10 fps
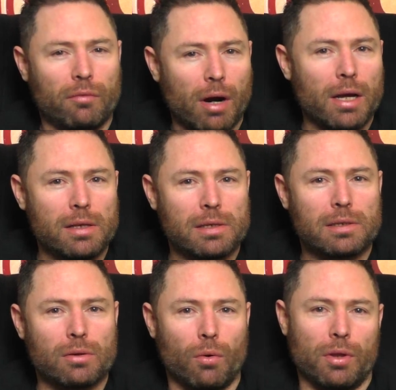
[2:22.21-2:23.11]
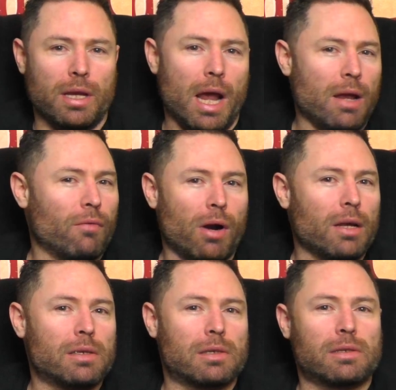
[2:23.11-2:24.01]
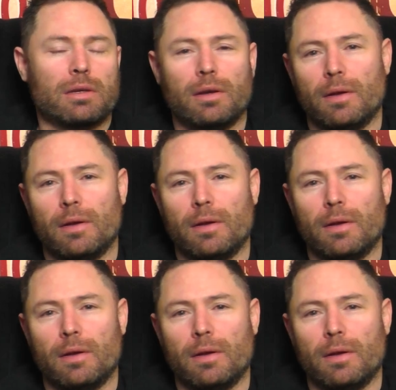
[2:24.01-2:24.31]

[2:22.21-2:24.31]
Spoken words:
Rights or the Ain't Rights.